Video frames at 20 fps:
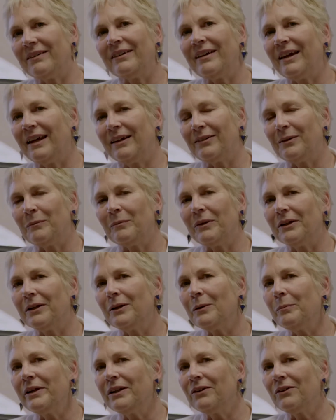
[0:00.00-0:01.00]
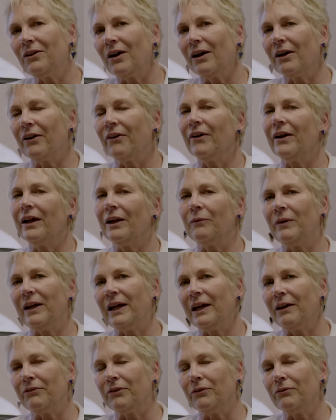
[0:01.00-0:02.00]
it takes him a little bit longer and
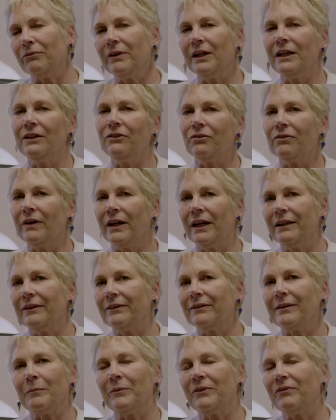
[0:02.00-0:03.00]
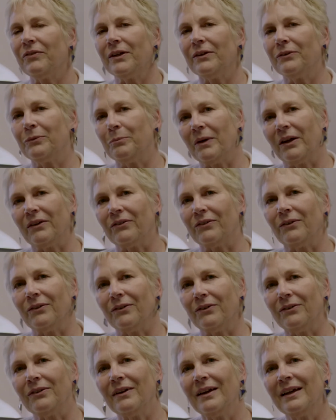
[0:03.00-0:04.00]
we have to retrain some of his
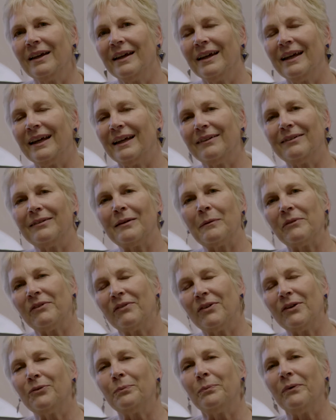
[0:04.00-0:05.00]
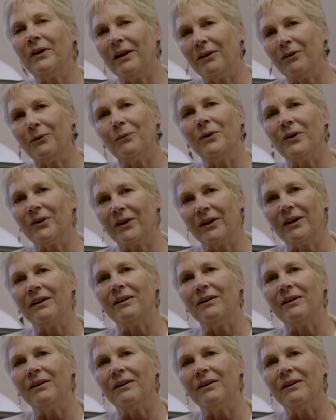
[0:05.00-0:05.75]
muscles and some of his brain to work in